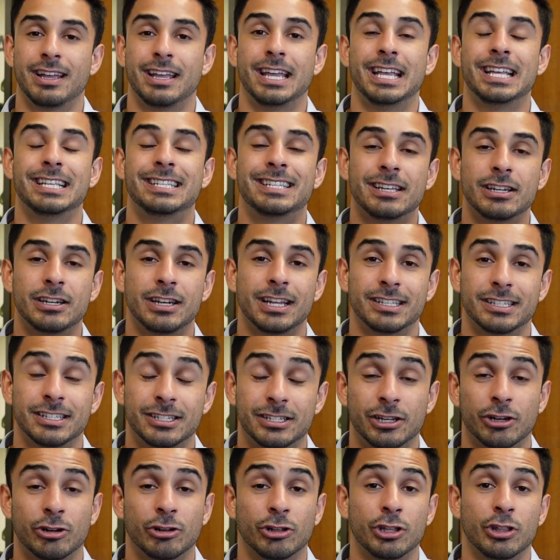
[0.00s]
isn't
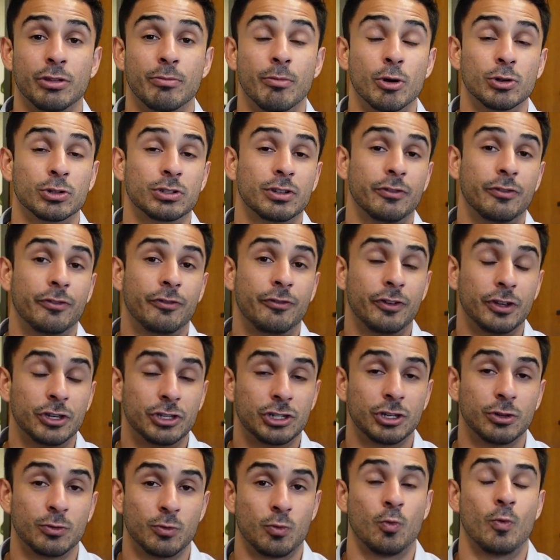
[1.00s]
necessarily the most
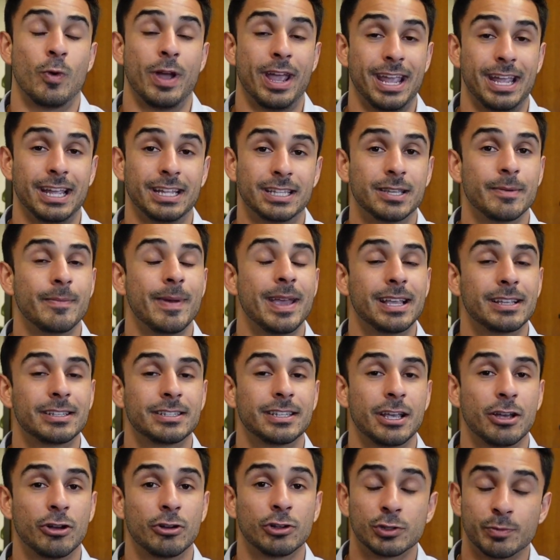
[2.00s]
efficient way to make
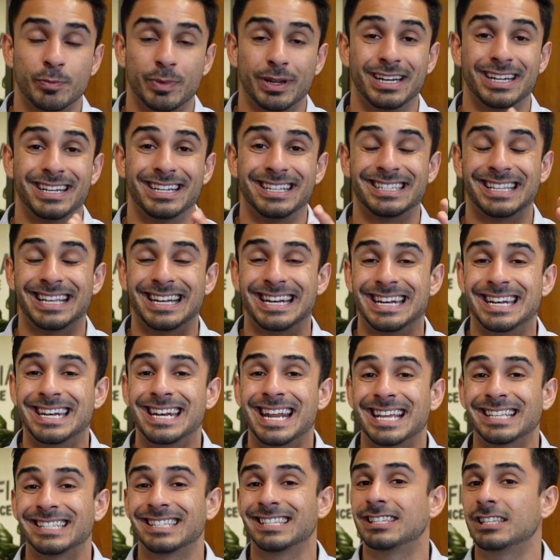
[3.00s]
sales, but it is a
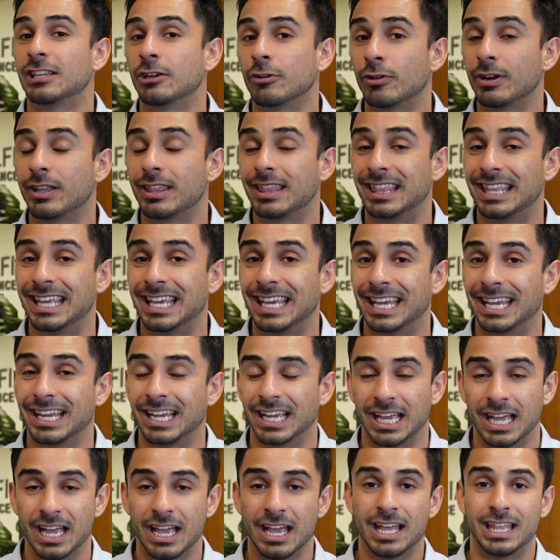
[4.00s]
necessary
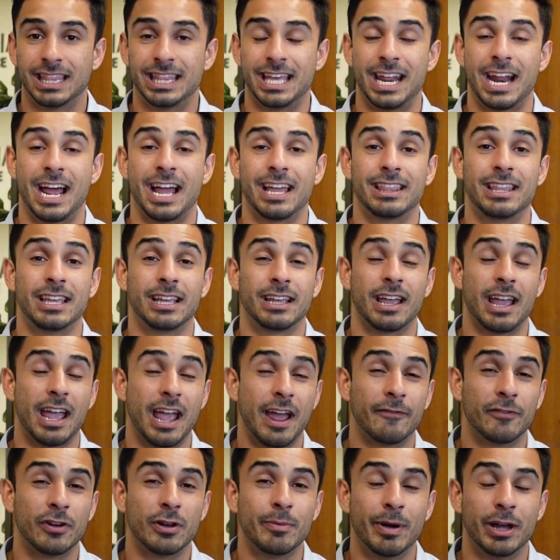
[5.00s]
thing that I think
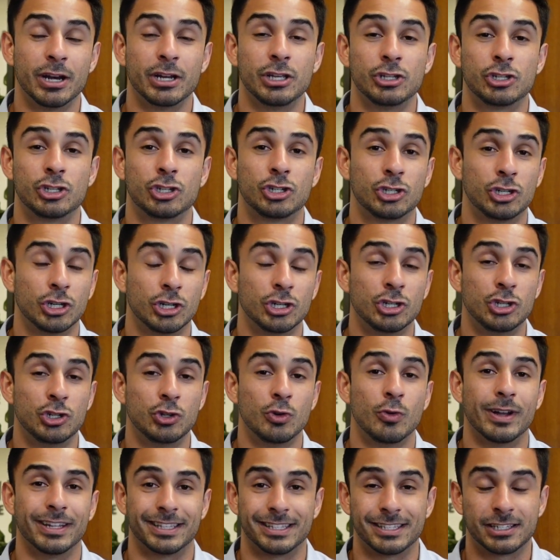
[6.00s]
everybody should
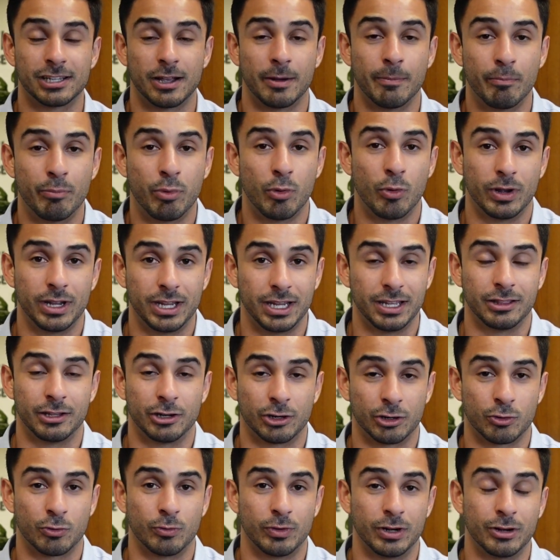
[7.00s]
do at some point in
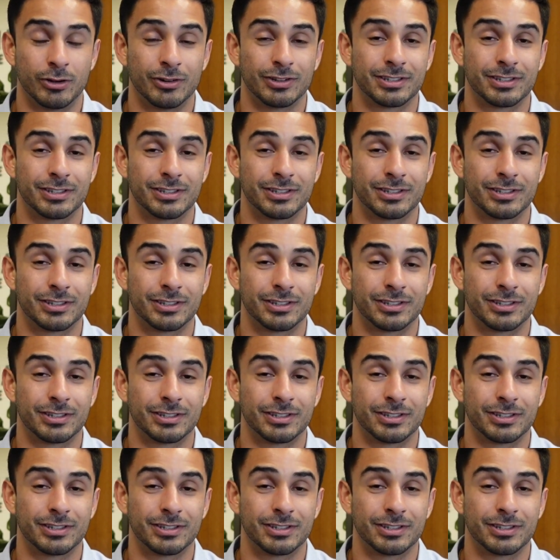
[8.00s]
their career.